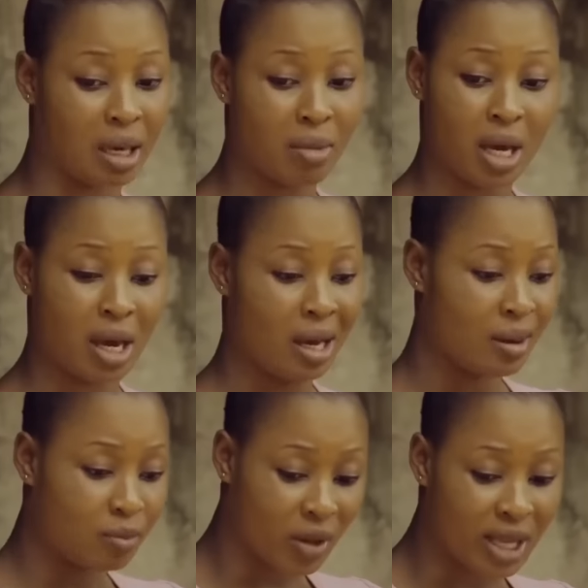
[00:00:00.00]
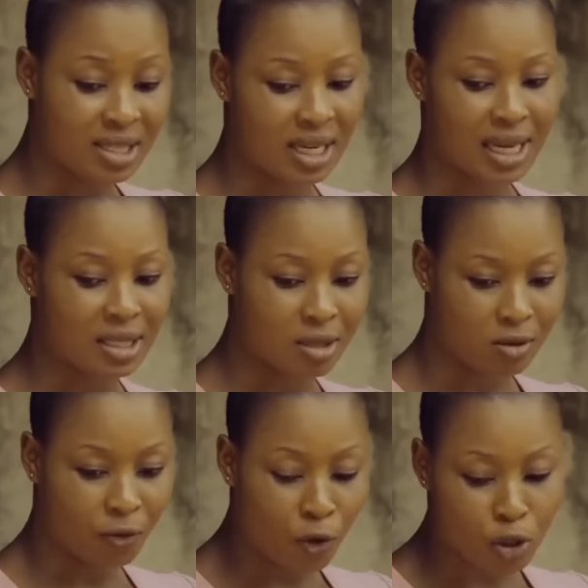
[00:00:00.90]
here, brother said that his
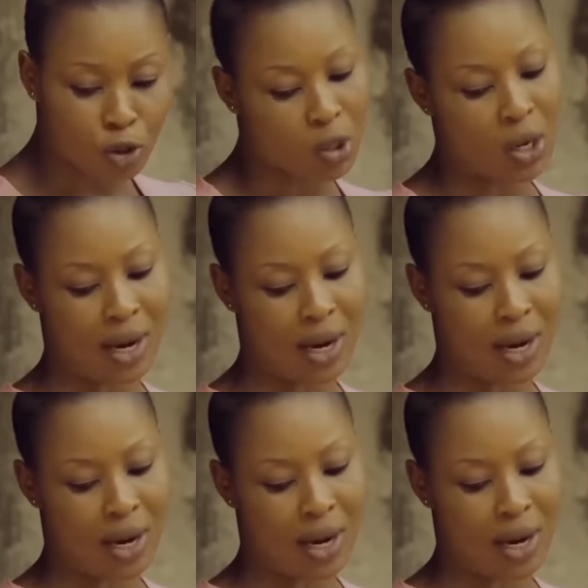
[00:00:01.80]
phone is no longer